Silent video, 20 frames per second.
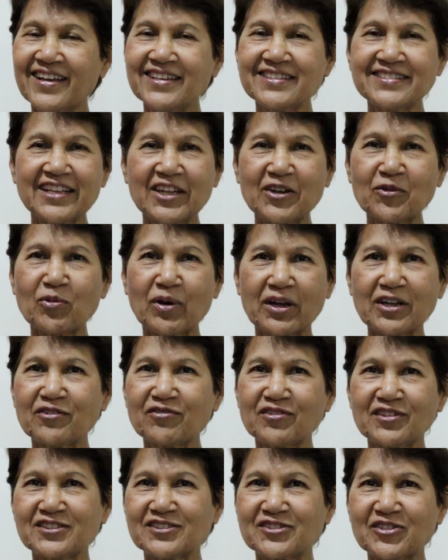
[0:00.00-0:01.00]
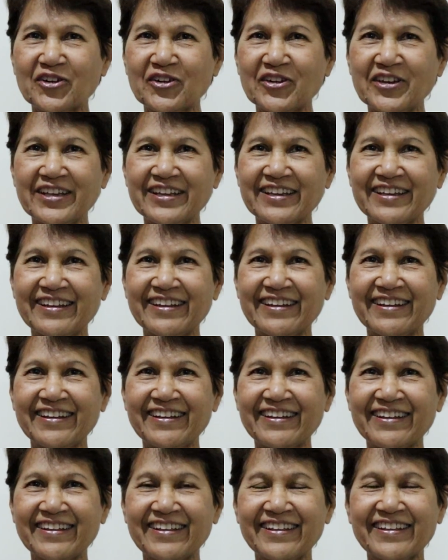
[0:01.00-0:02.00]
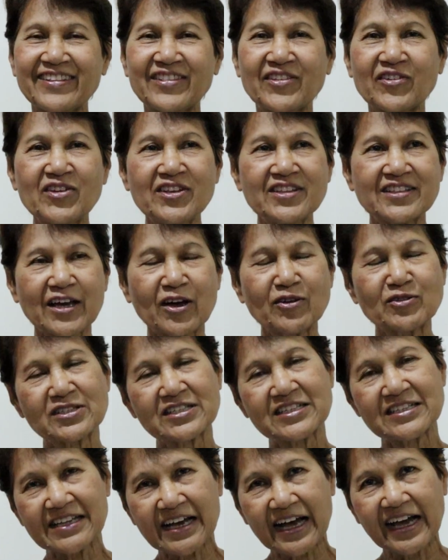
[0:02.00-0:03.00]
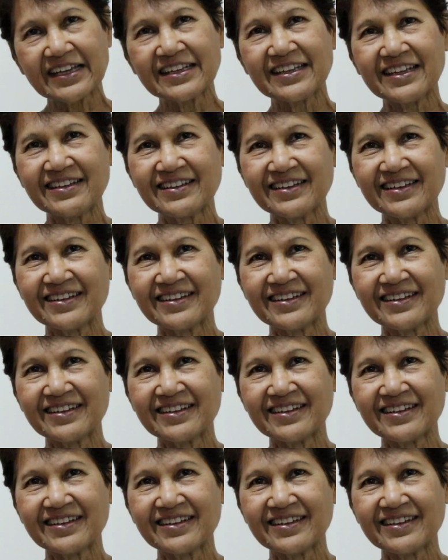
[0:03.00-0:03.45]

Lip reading: Isn't that a wonderful story? 3,000 died